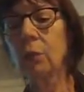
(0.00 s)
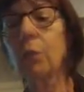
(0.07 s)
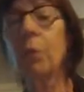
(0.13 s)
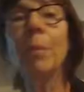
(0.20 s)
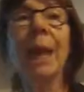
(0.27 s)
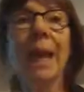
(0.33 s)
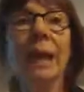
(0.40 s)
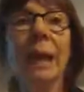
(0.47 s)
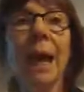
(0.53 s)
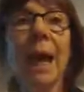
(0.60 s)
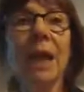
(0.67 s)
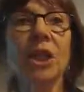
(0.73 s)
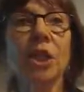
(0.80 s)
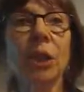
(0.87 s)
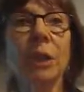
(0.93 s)
remain
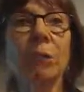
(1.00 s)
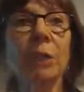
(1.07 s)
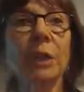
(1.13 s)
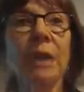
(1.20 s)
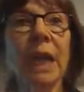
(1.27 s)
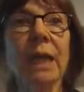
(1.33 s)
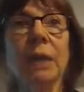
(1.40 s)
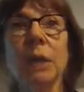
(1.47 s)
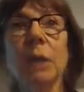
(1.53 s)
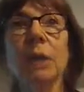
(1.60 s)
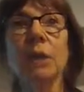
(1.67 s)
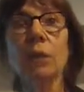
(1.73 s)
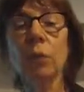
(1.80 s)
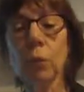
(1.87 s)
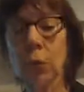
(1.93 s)
largely
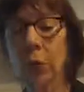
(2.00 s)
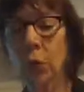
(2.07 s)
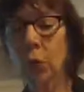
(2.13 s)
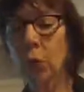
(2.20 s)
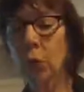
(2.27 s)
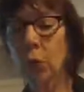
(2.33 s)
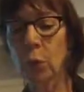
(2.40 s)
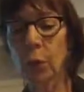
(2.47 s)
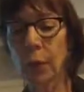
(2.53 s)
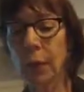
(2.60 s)
redundant, although